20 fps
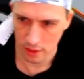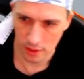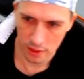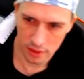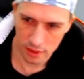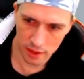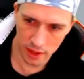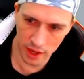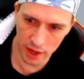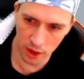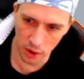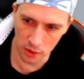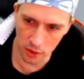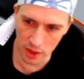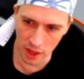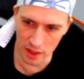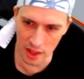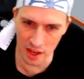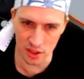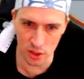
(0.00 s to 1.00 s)
There you go.
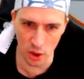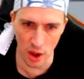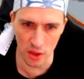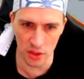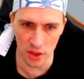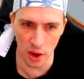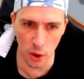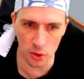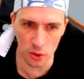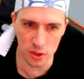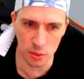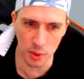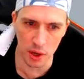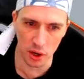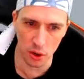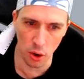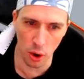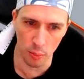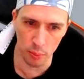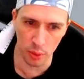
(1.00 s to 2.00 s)
That's like the
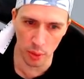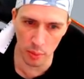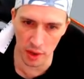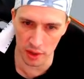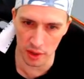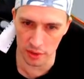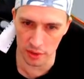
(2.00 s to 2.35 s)
ultimate compliment.